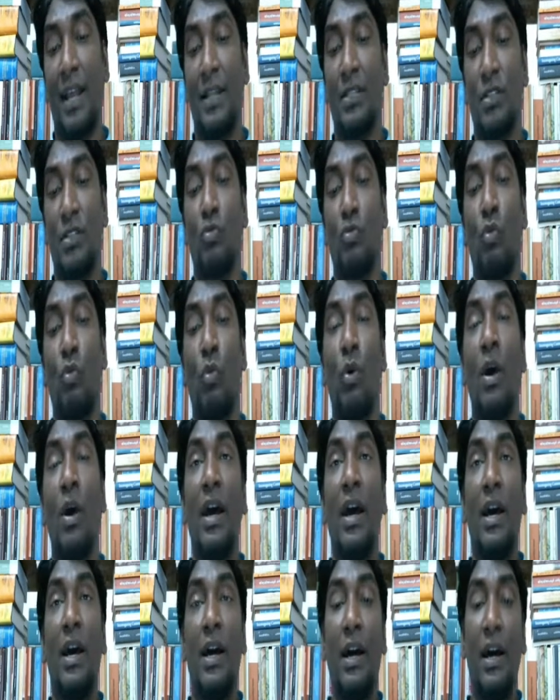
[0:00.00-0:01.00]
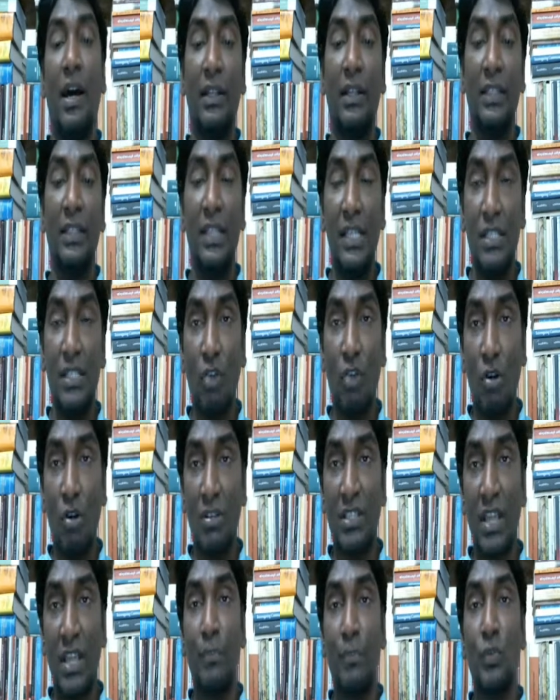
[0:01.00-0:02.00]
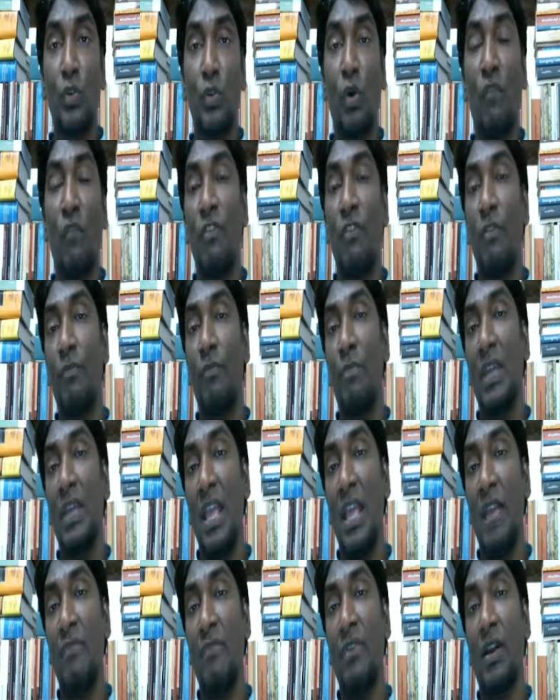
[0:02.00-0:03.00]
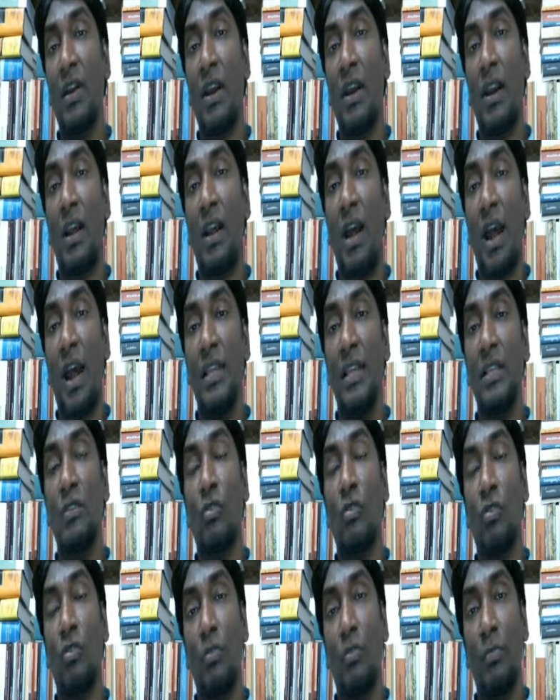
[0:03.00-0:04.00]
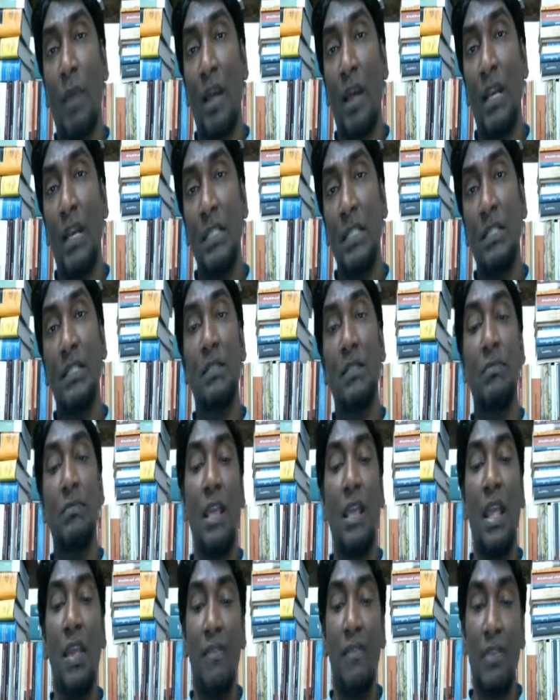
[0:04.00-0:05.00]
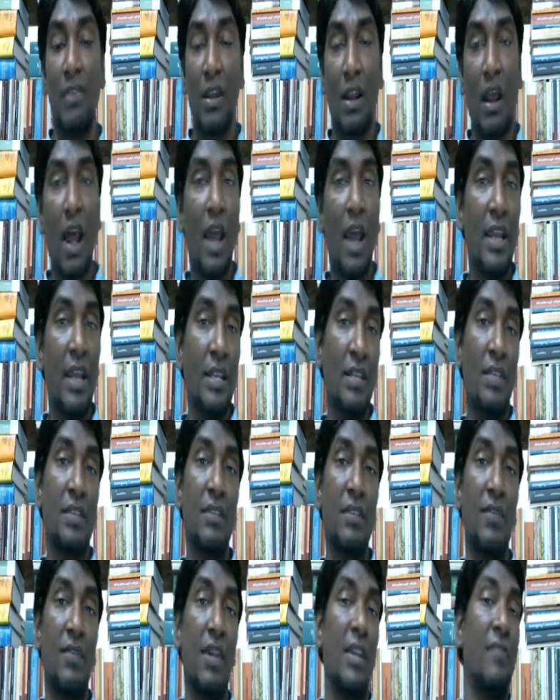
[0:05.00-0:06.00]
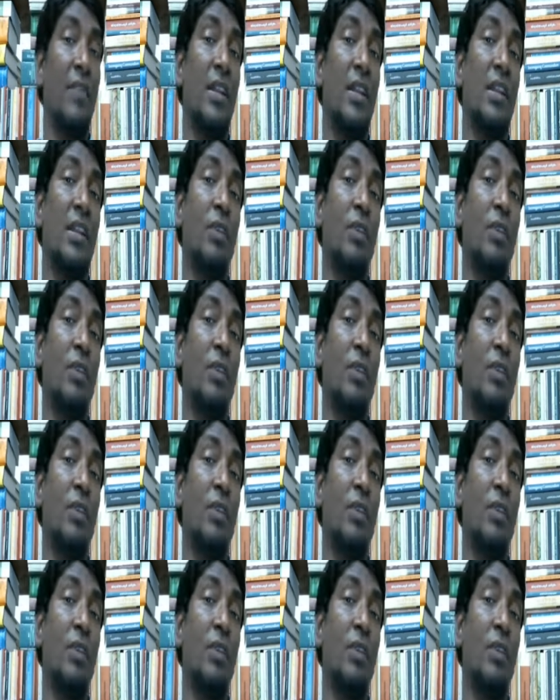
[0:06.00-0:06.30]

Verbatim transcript: So, so uh, these concepts of uh, behavioral kind or manager's behavior kind is very, very